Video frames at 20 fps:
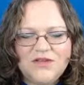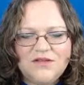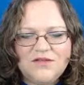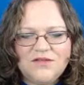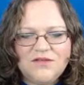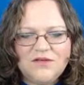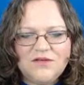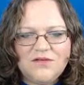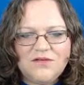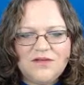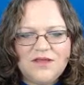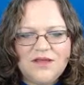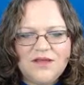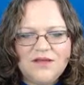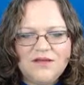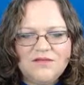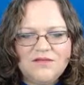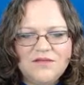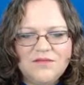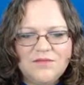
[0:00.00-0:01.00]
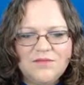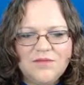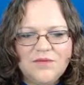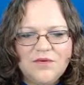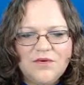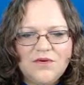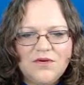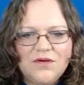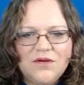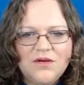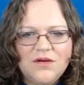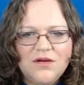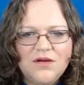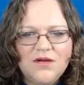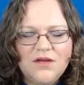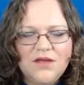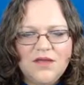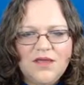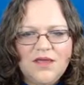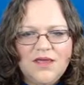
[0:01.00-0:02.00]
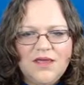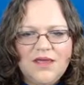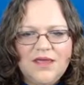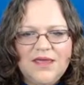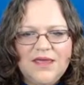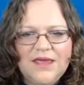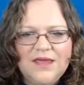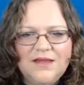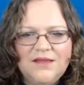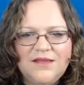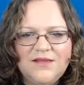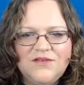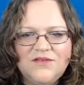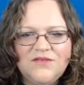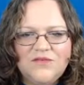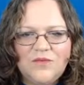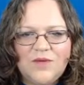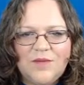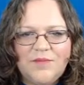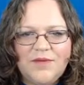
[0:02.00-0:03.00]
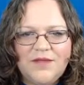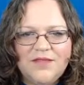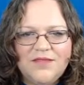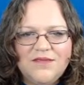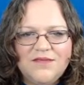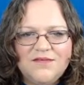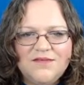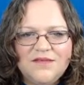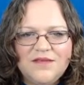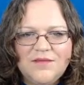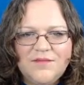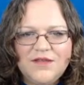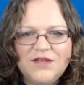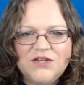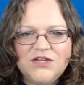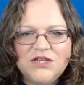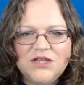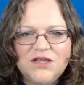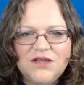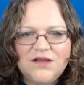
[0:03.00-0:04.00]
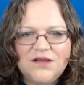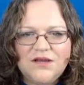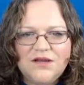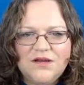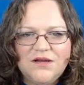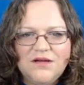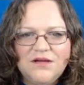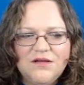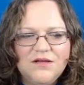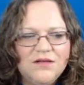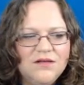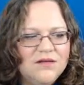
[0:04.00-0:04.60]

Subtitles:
let's go down some more and let's swap out this image here.